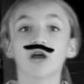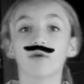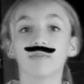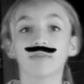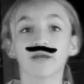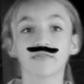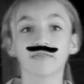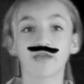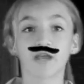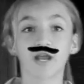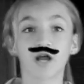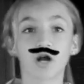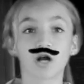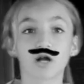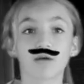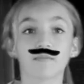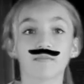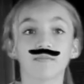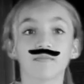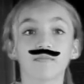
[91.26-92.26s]
how big they are.
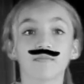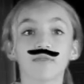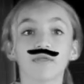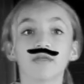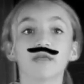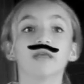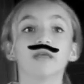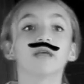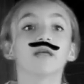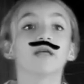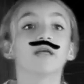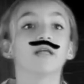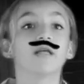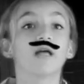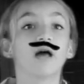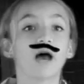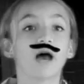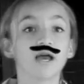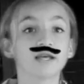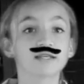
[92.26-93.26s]

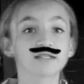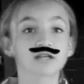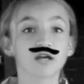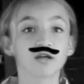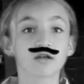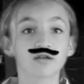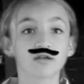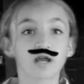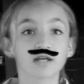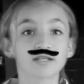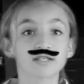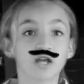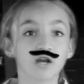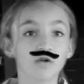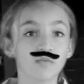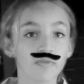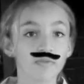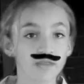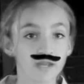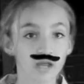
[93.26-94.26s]
I start I
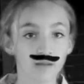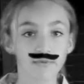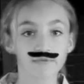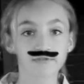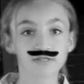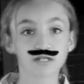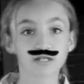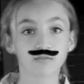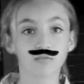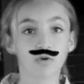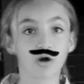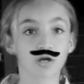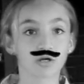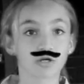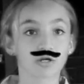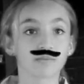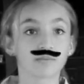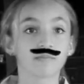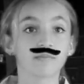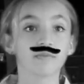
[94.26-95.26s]
started with a cup of still
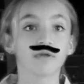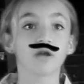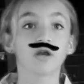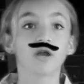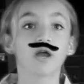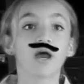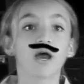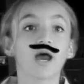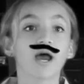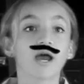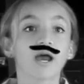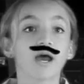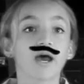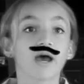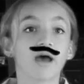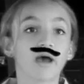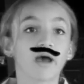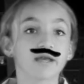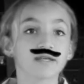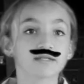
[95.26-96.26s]
water.
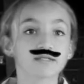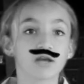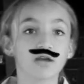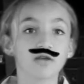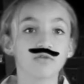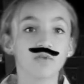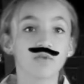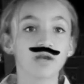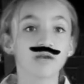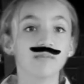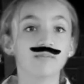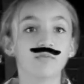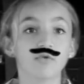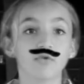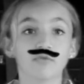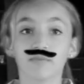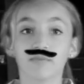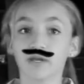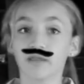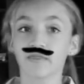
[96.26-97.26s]
I saw a random
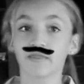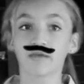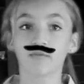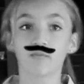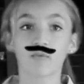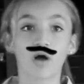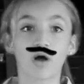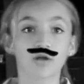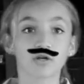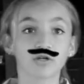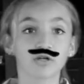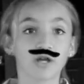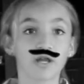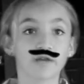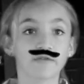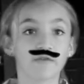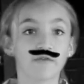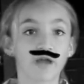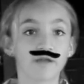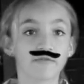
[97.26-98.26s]
movement in the water
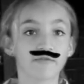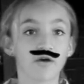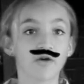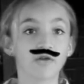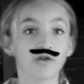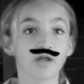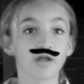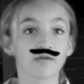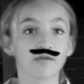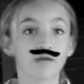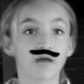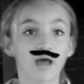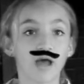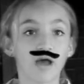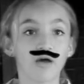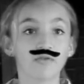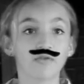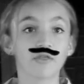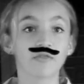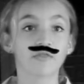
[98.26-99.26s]
and I found
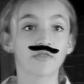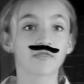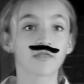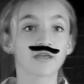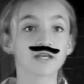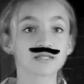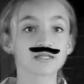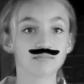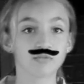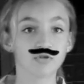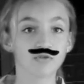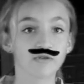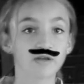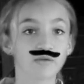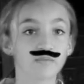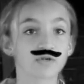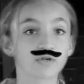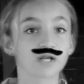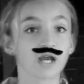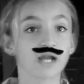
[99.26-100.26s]
out that the things
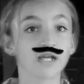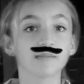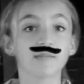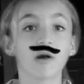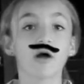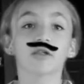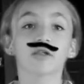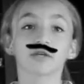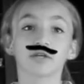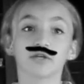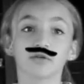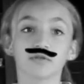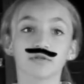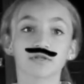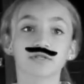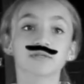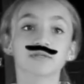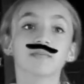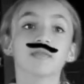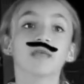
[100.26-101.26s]
moving were tiny
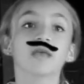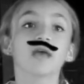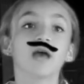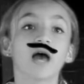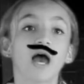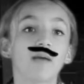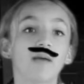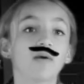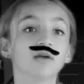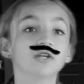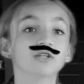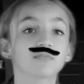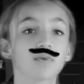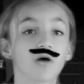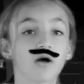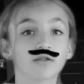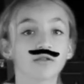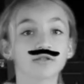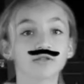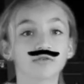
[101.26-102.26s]
molecules. I watched
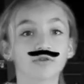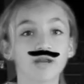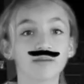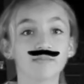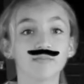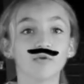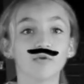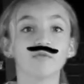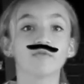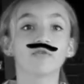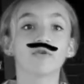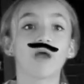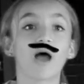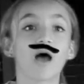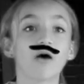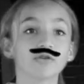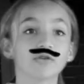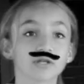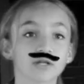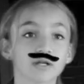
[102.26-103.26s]
pollen grain move
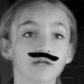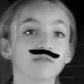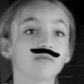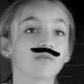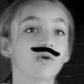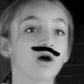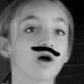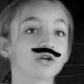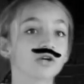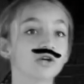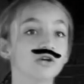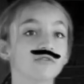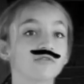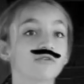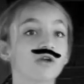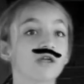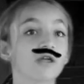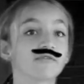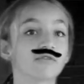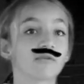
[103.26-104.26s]
around in the water
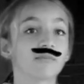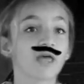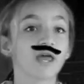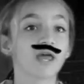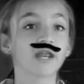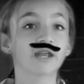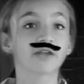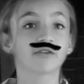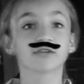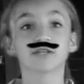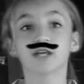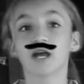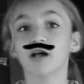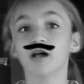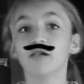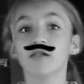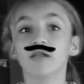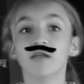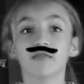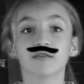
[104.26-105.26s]
and from that I could
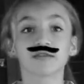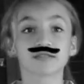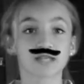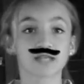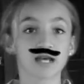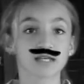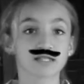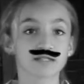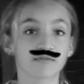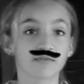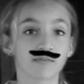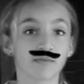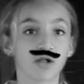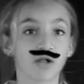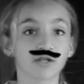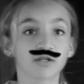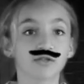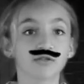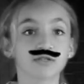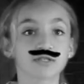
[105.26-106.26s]
tell the size of
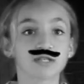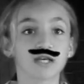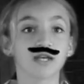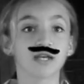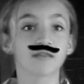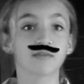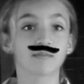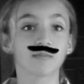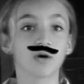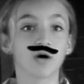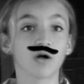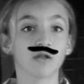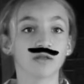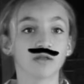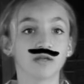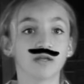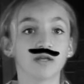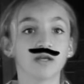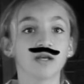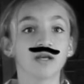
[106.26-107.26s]
molecules hitting the
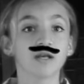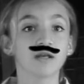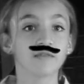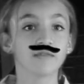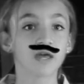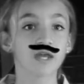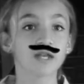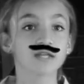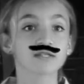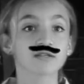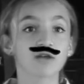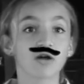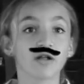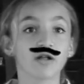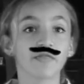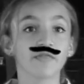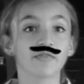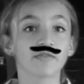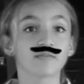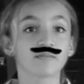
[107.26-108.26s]
pollen. That is
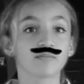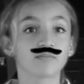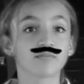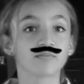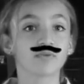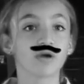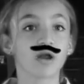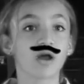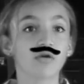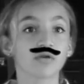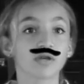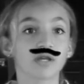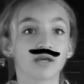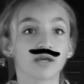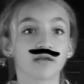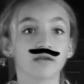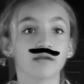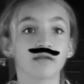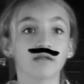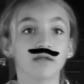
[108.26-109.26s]
called
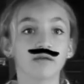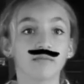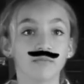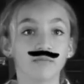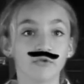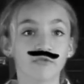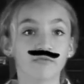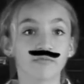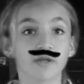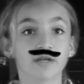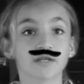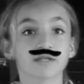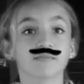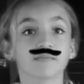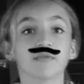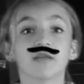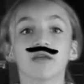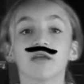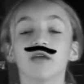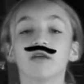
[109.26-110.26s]
Brownian movement.
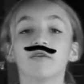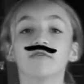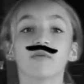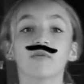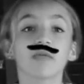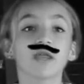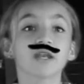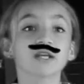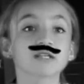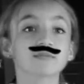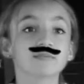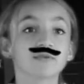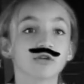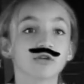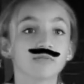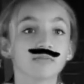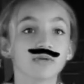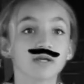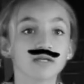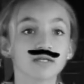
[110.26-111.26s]
From that
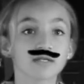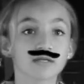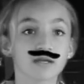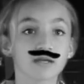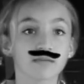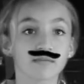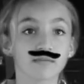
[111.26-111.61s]
experiment,